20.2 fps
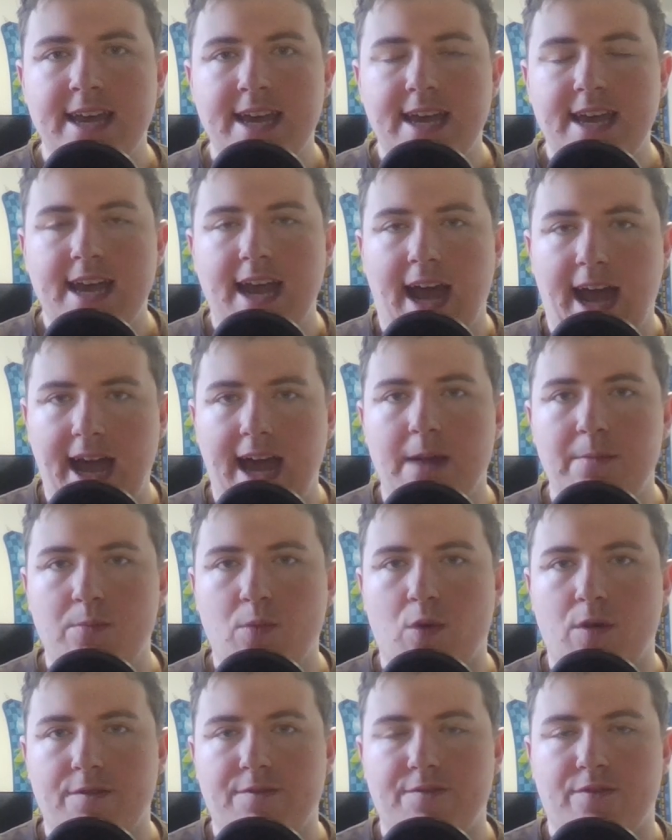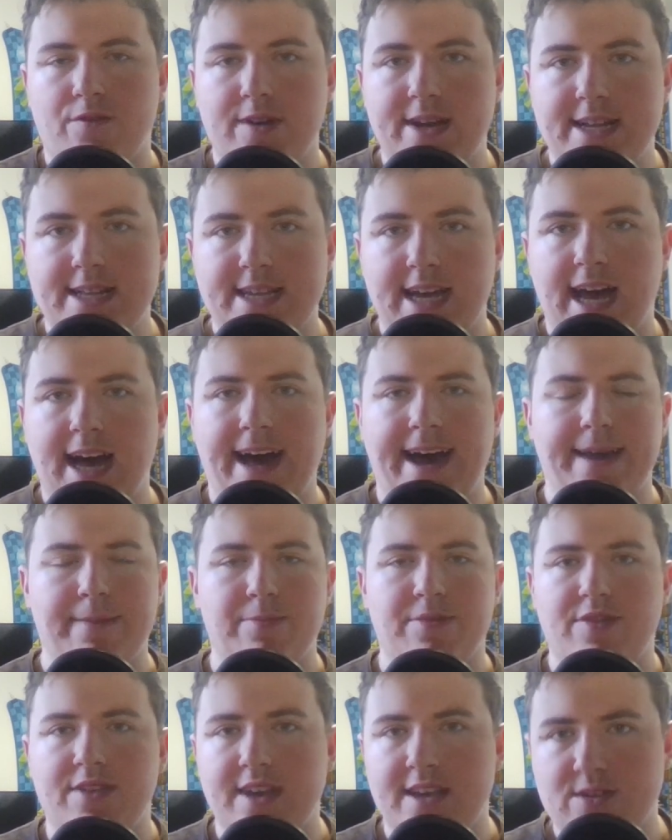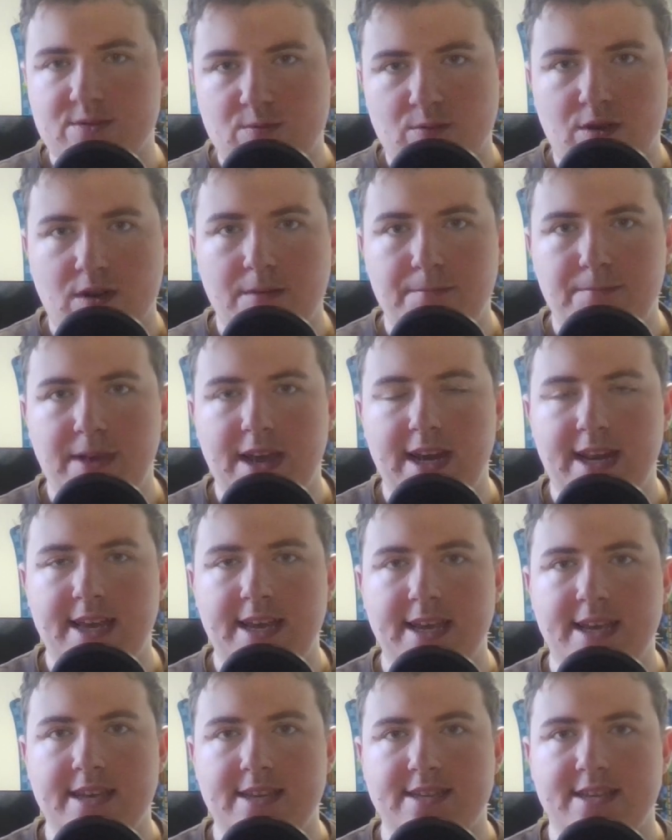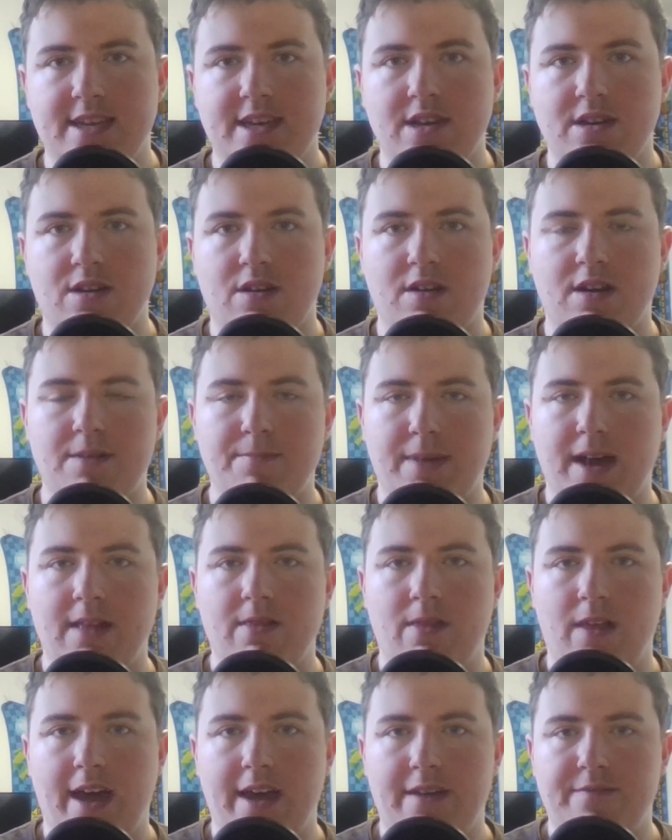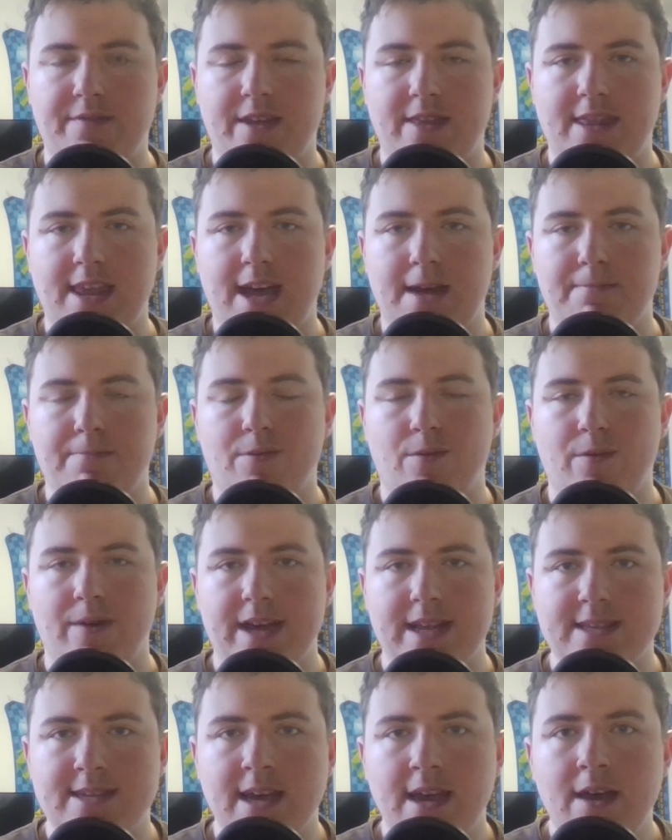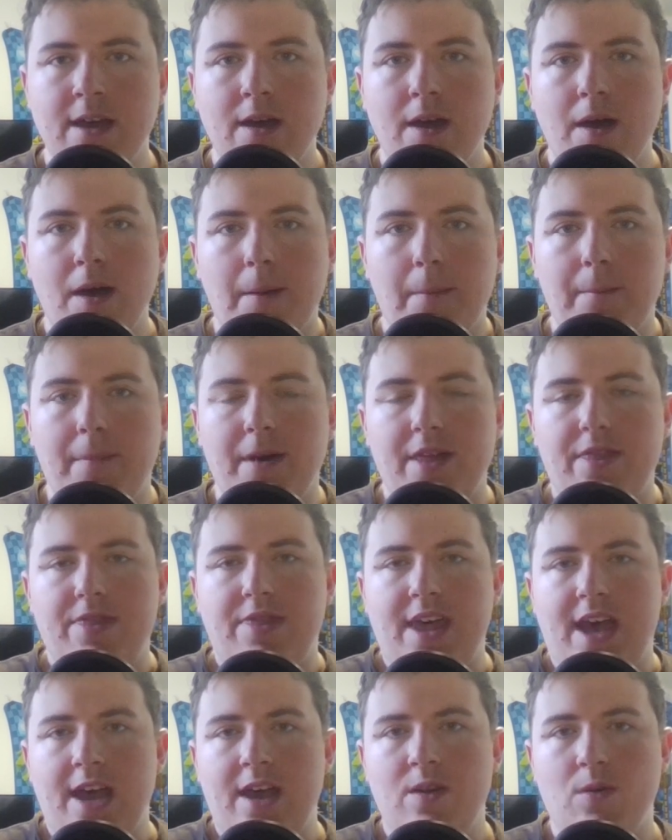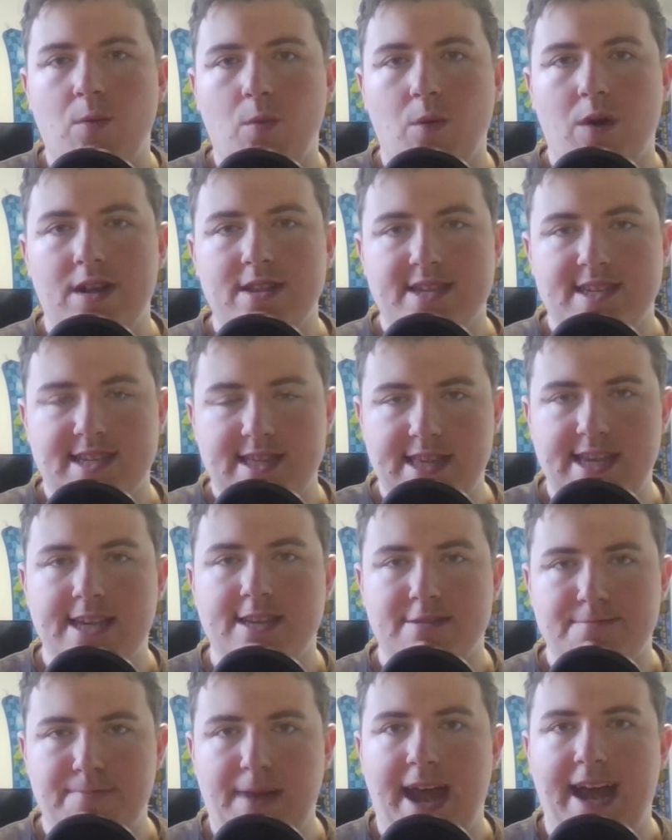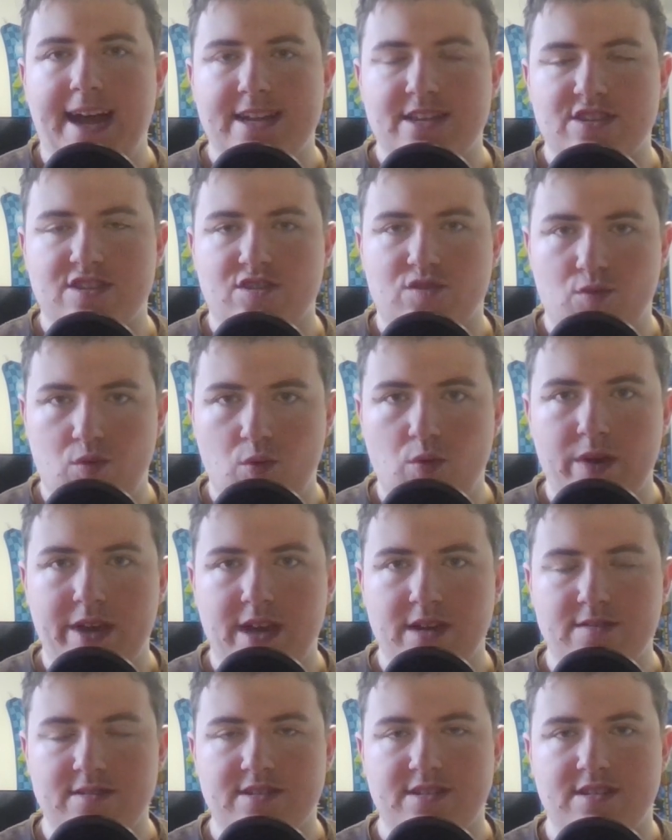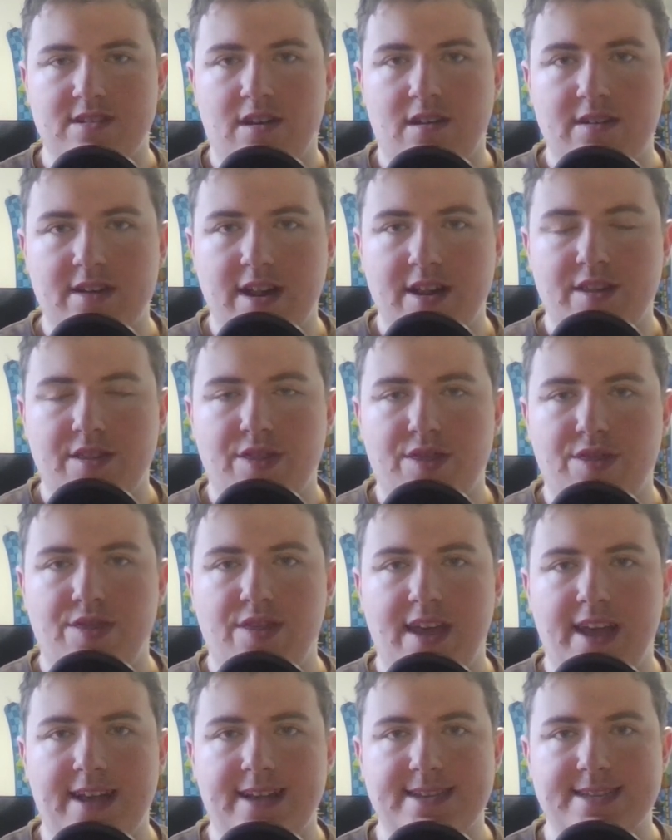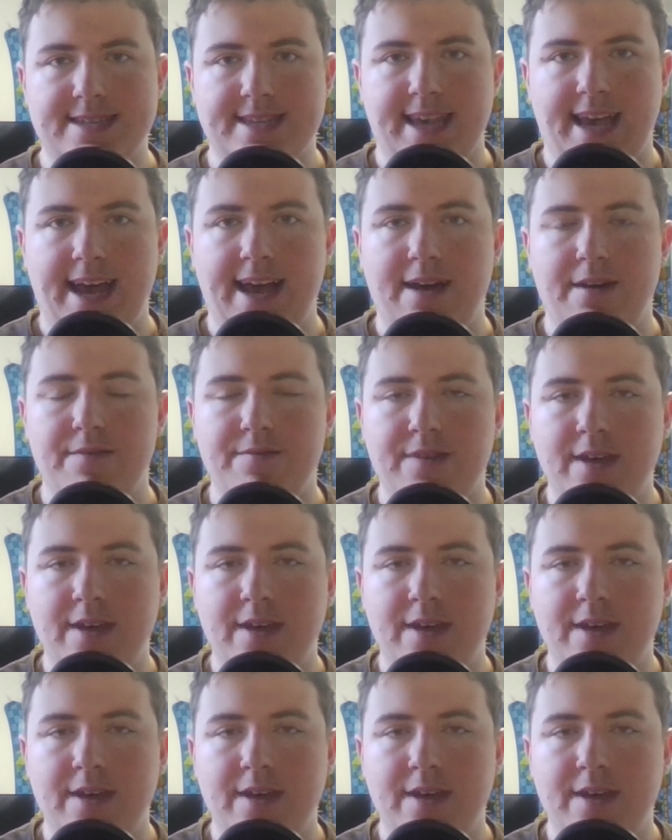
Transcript: had more free time, things were a bit easier in my life at that point, but then once this past school year started, things have